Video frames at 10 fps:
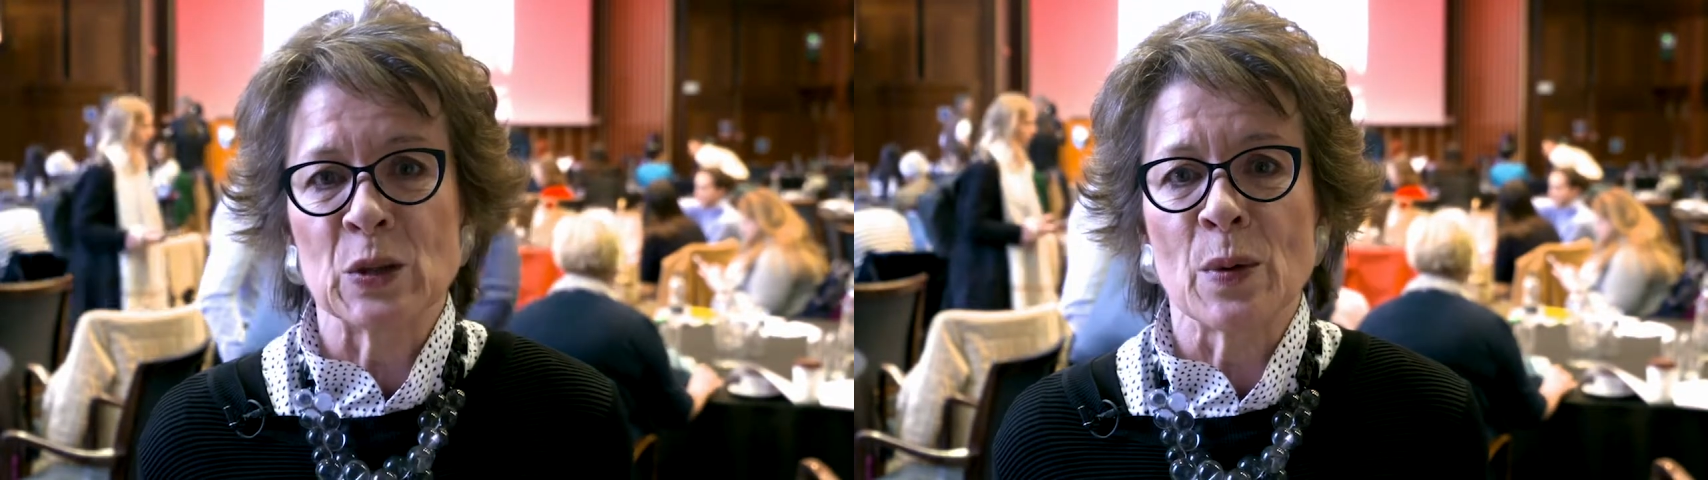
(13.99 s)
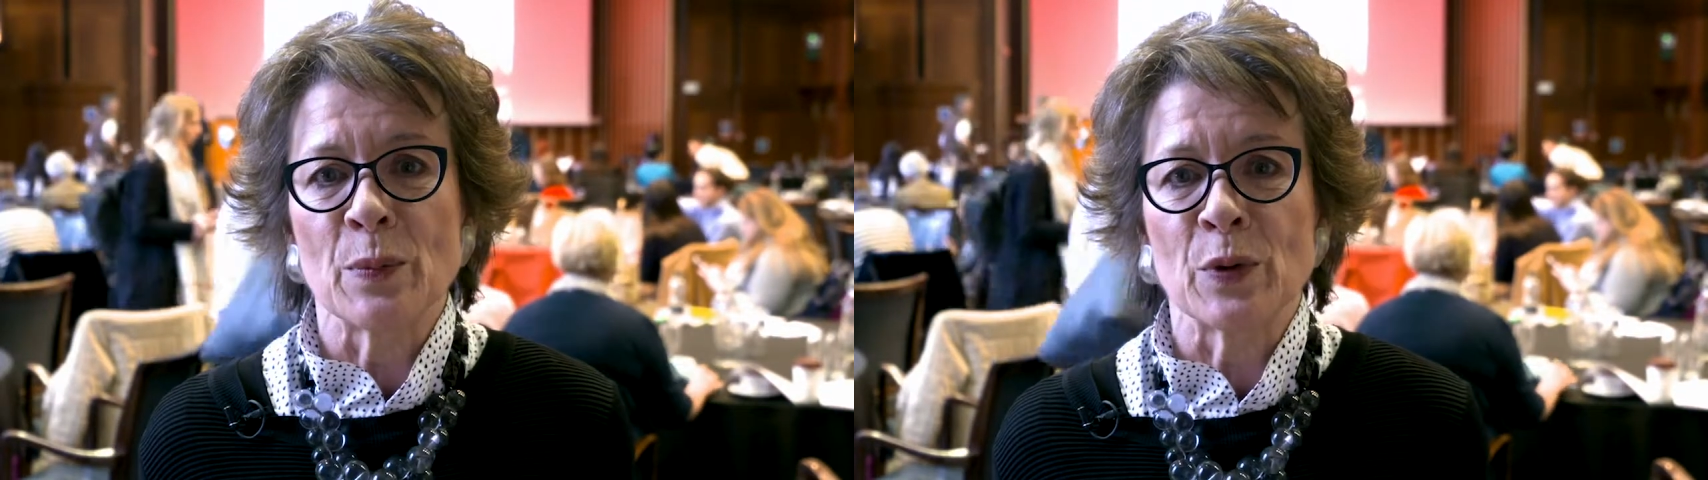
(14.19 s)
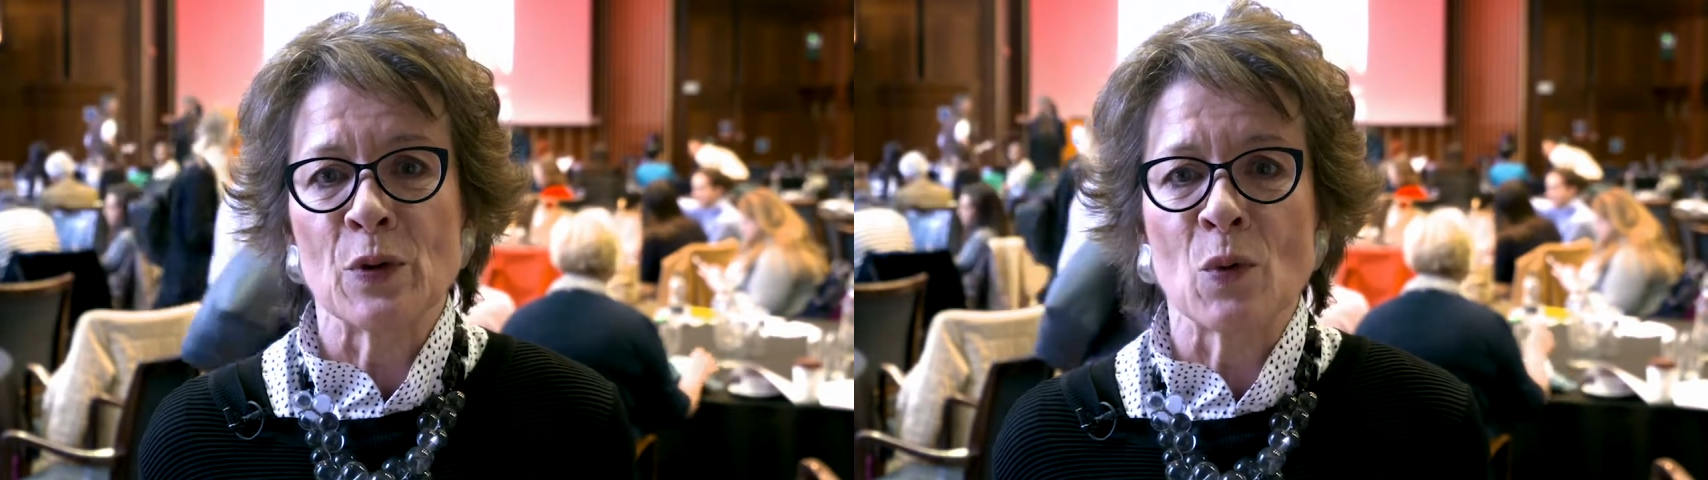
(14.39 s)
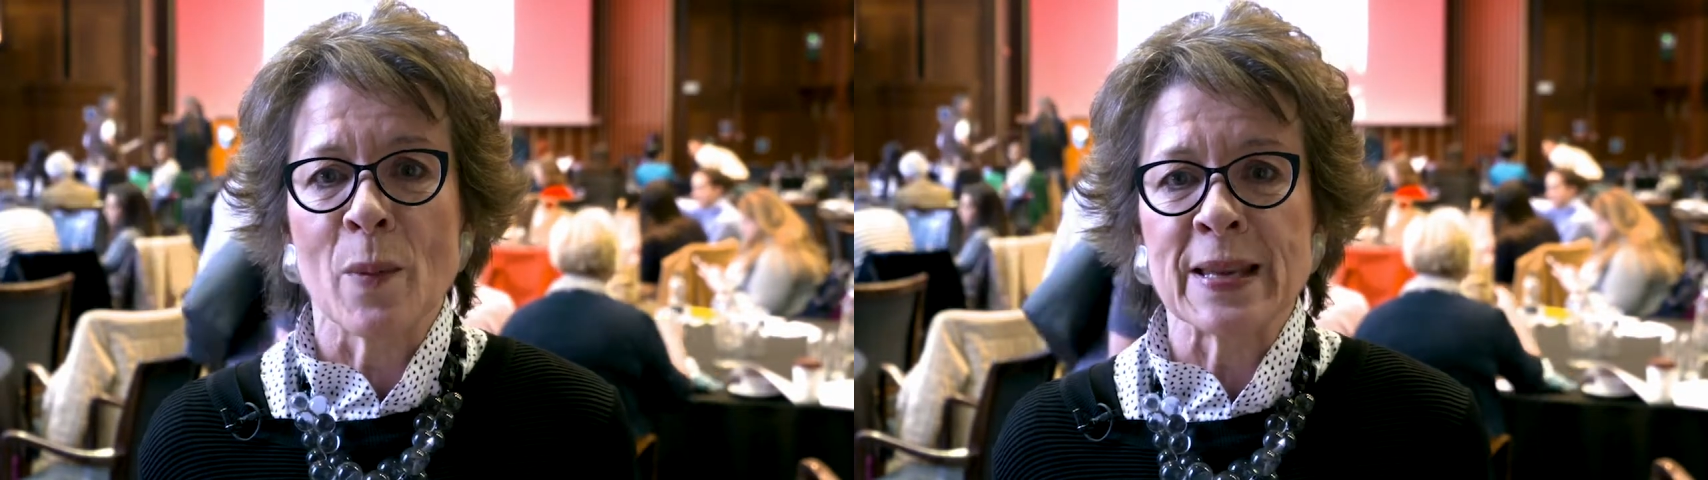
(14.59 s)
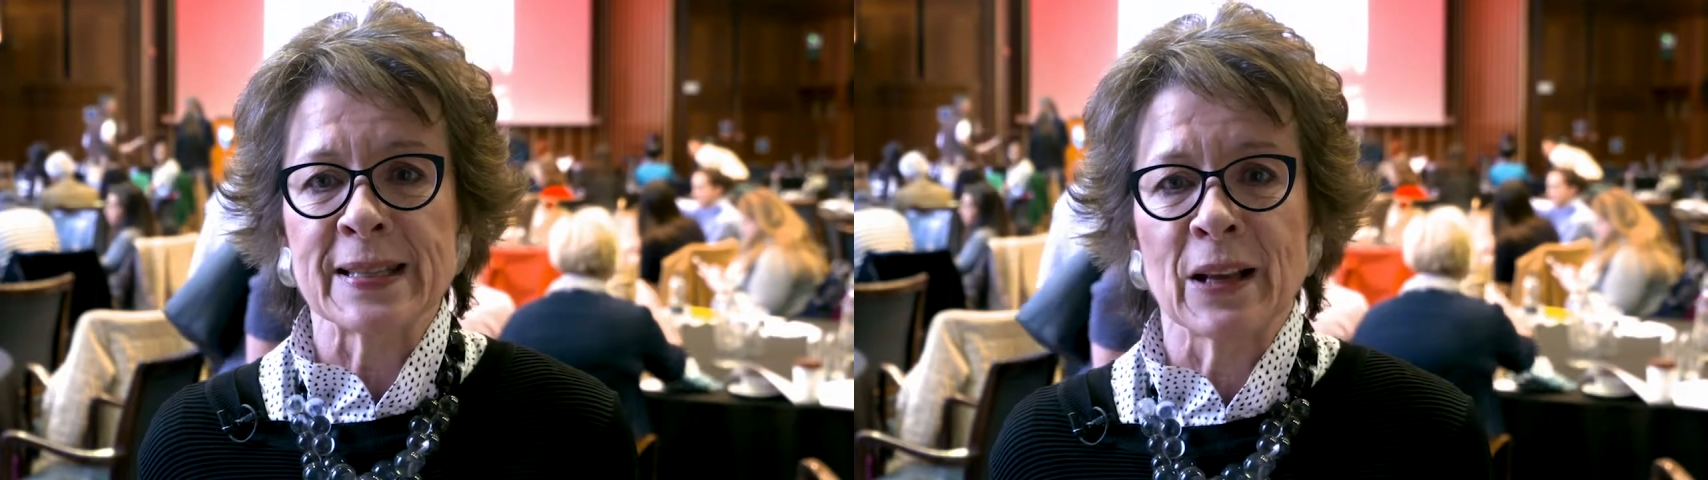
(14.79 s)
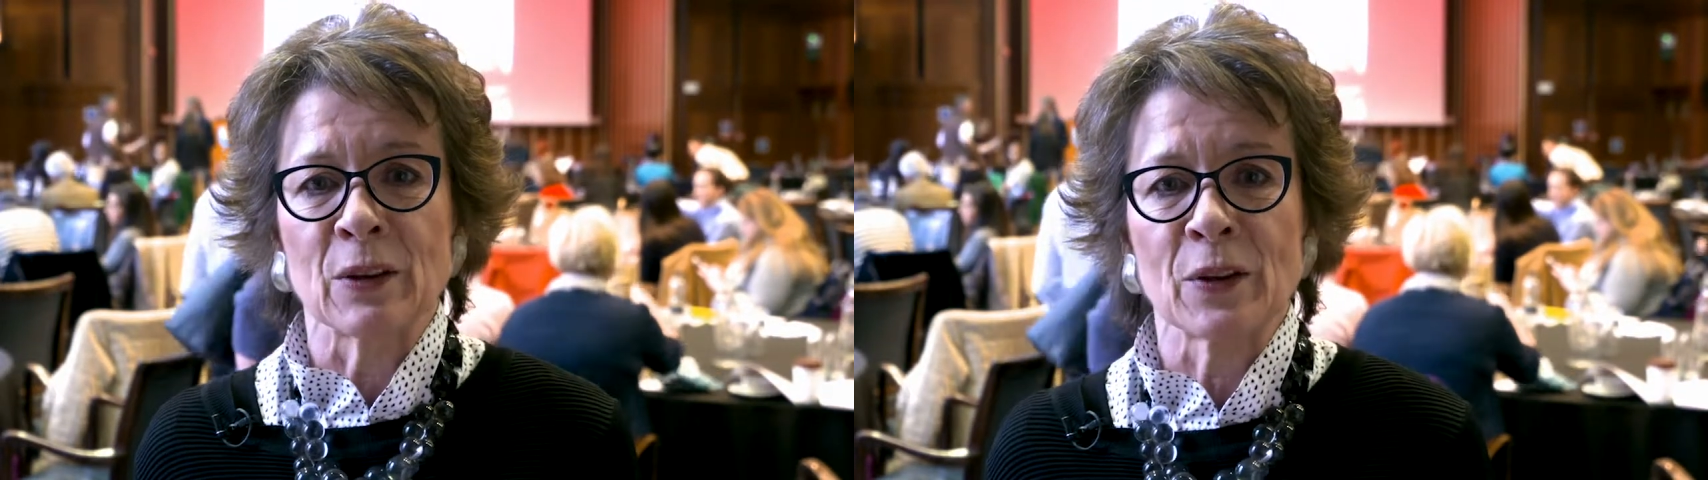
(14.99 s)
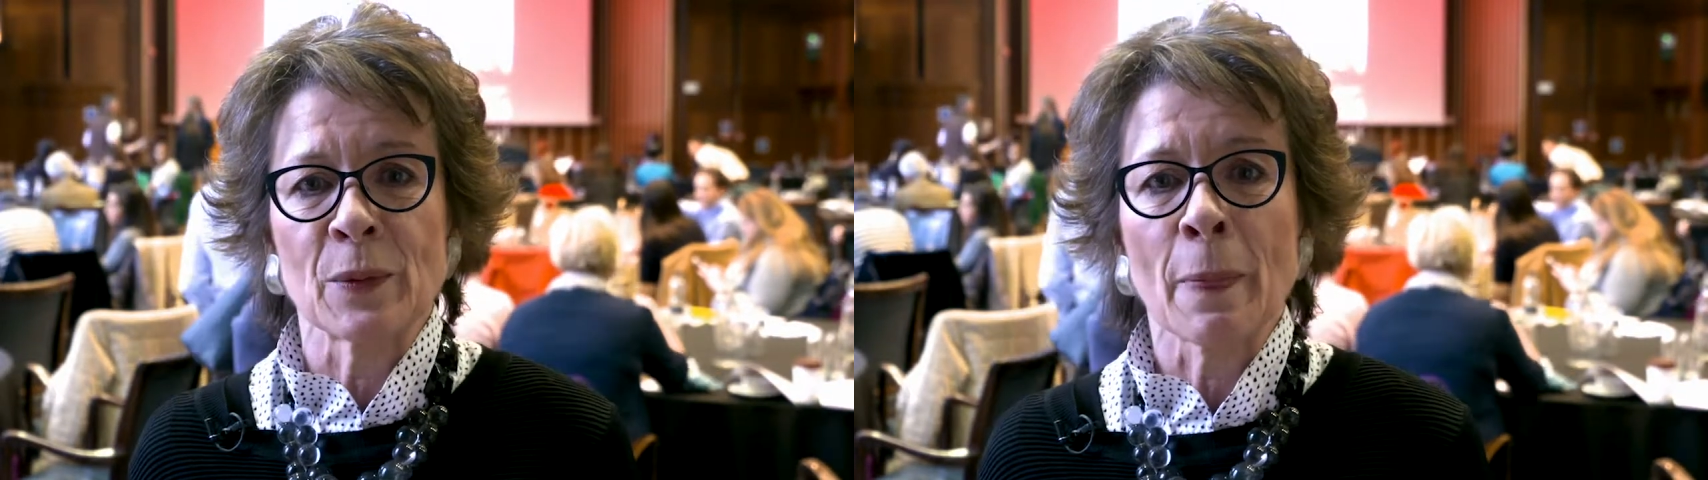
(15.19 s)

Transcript: to improve women's health.